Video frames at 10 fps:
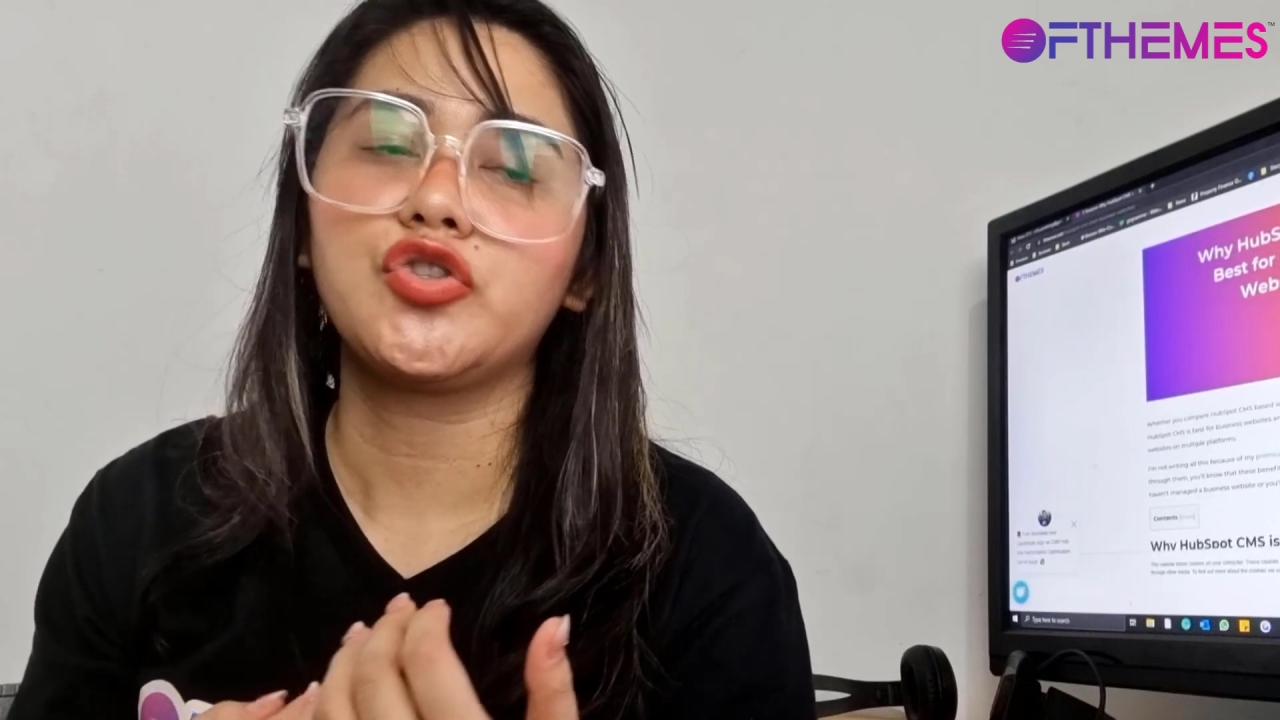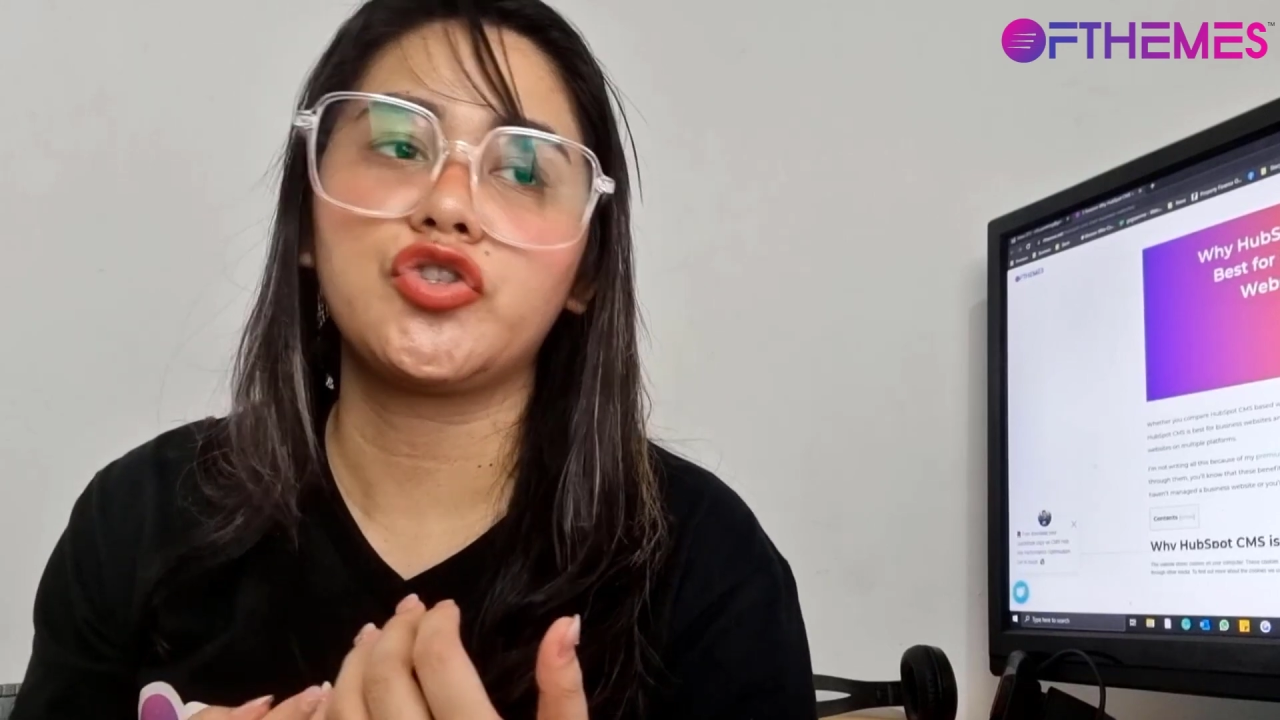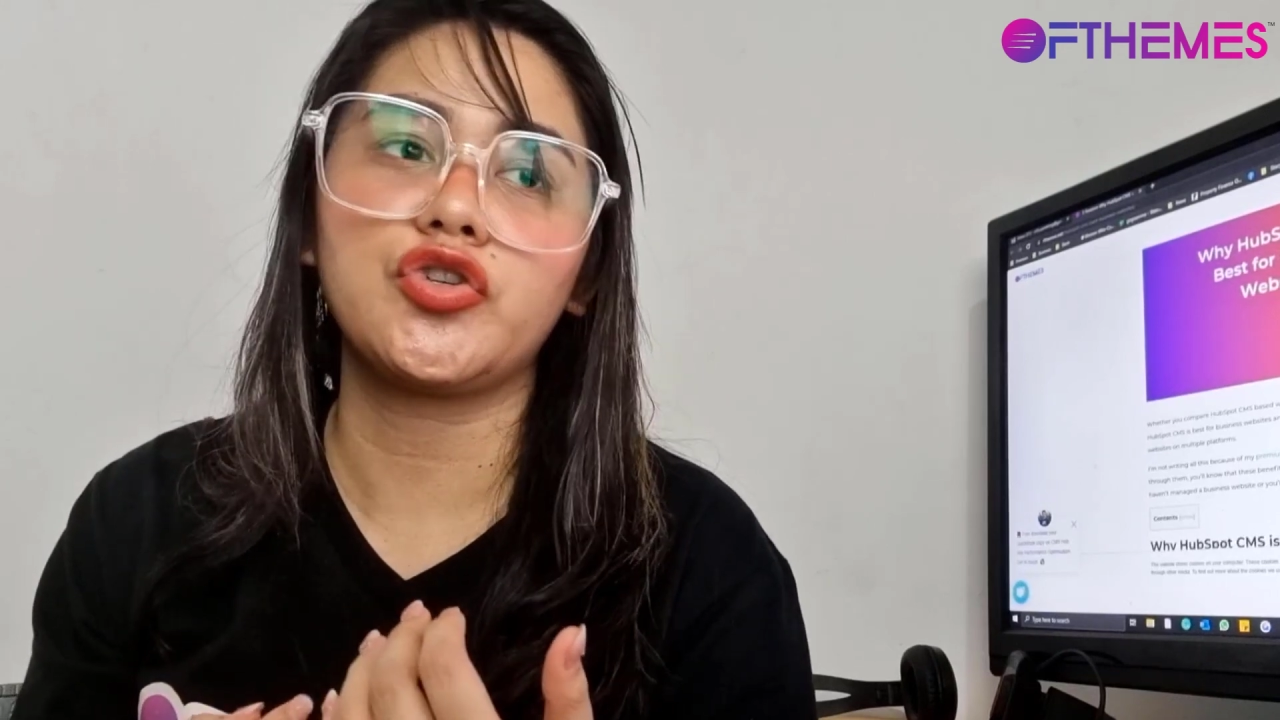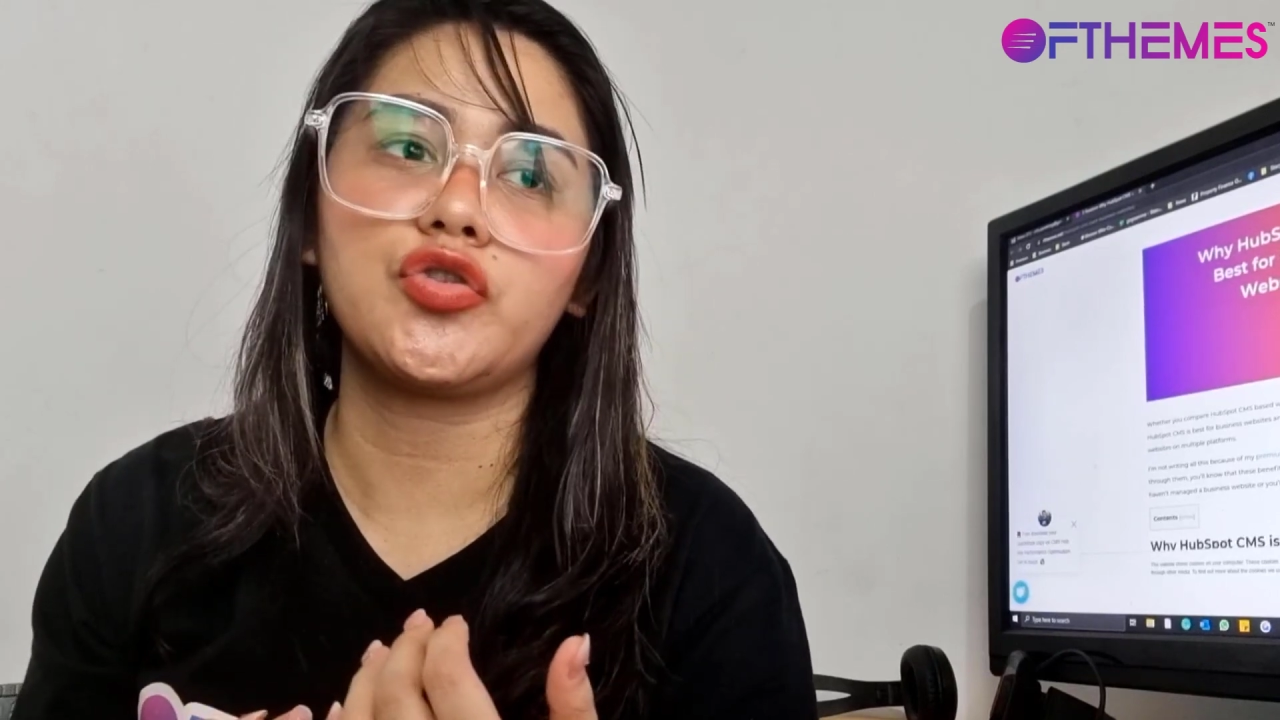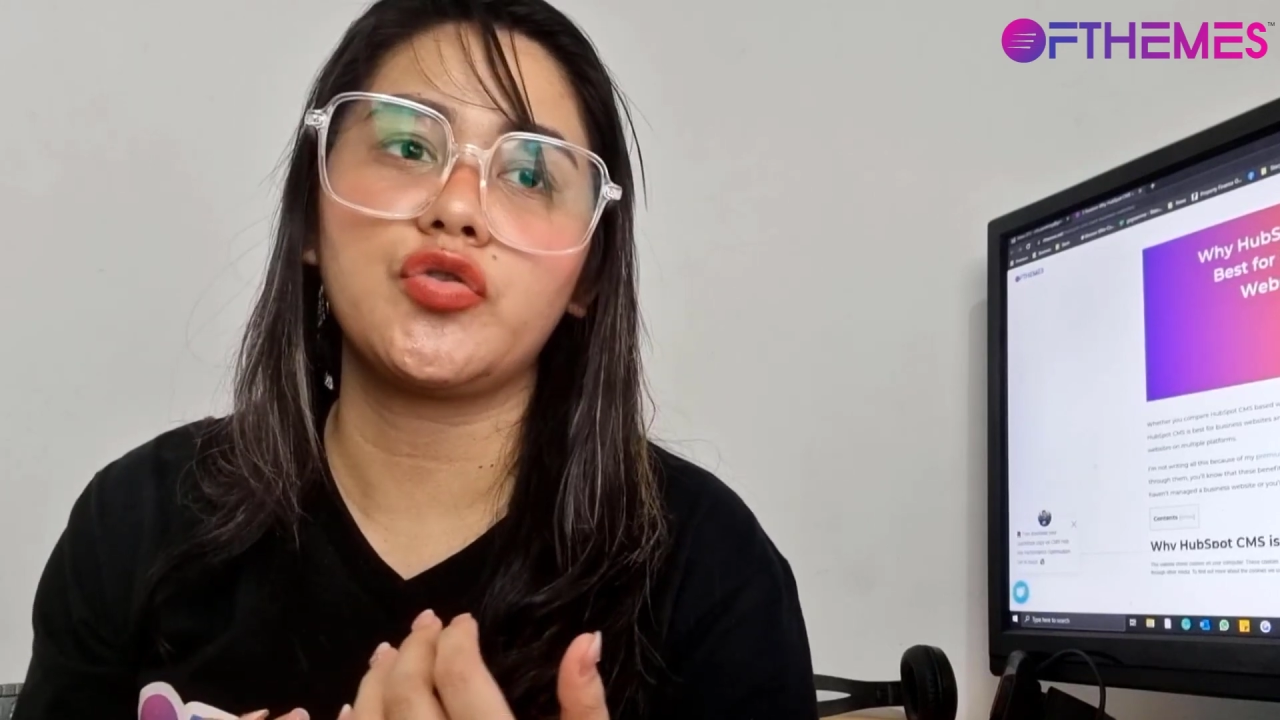
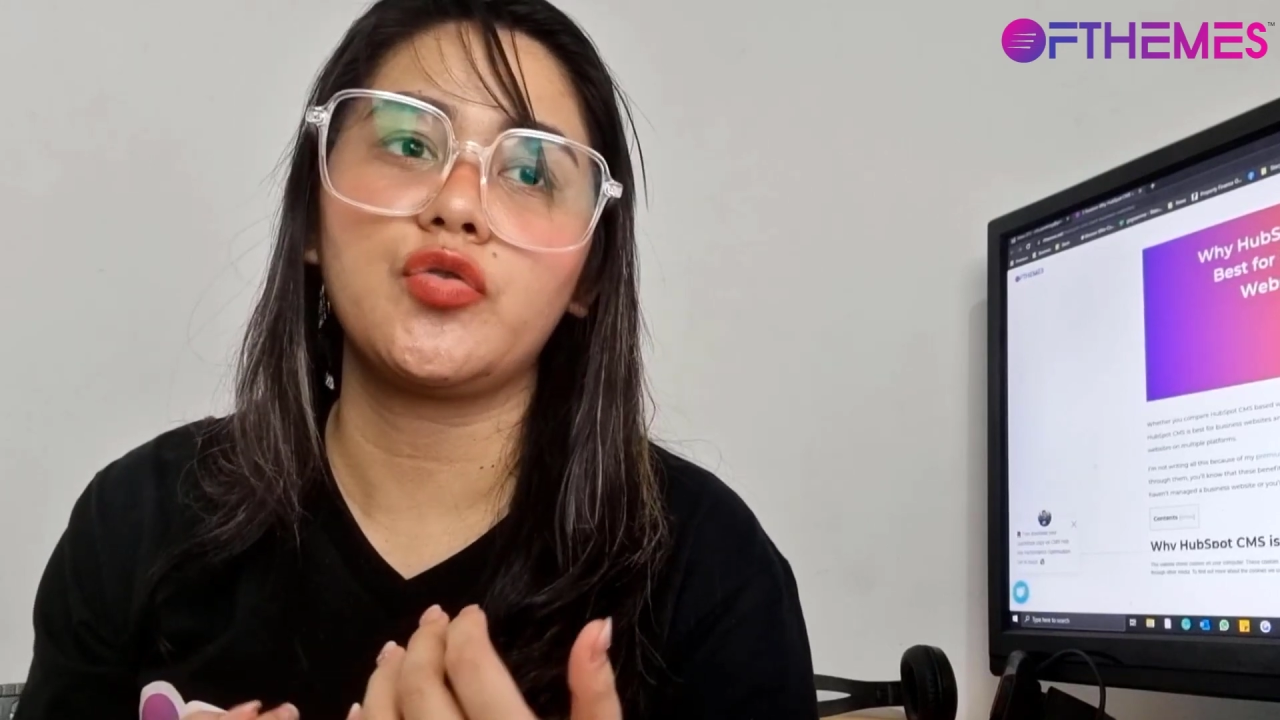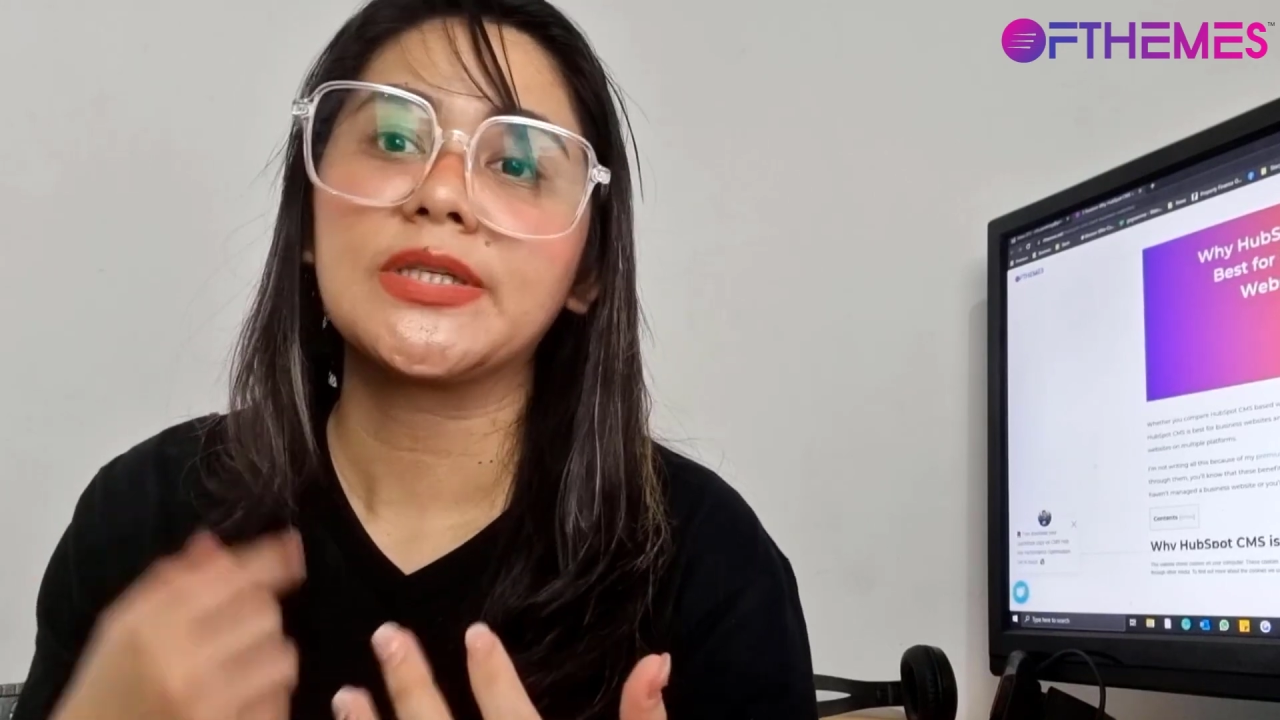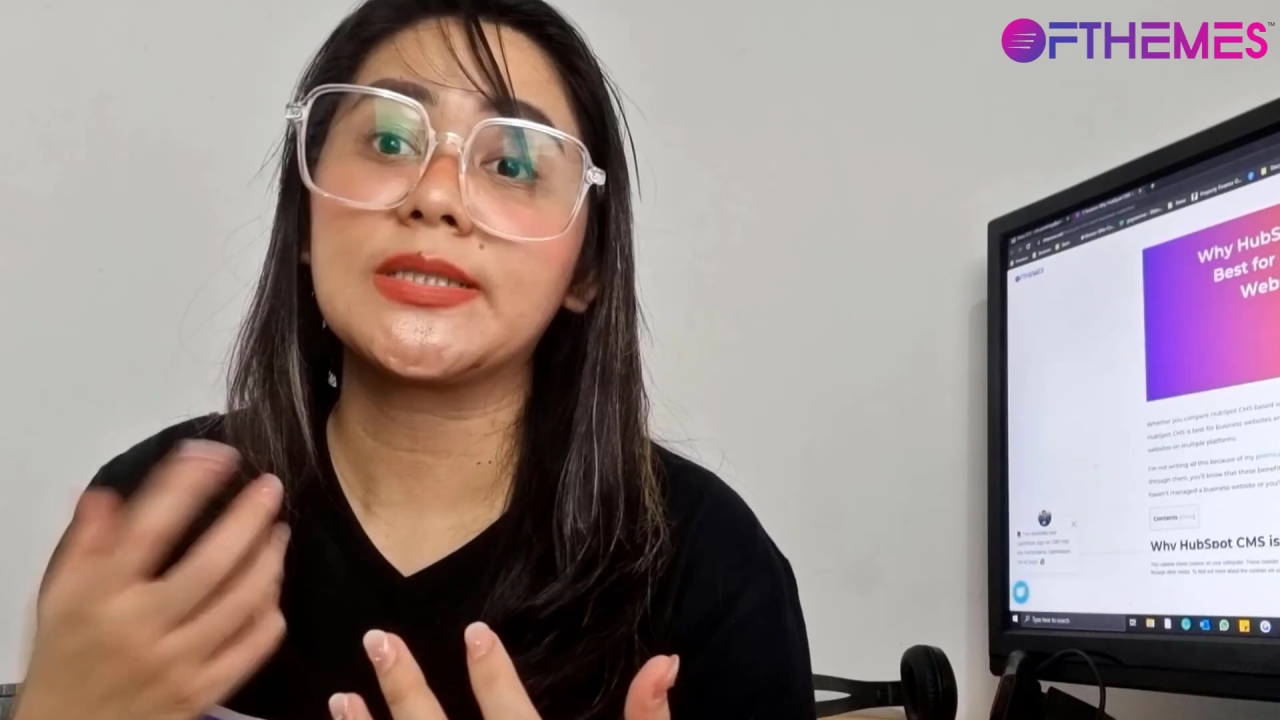to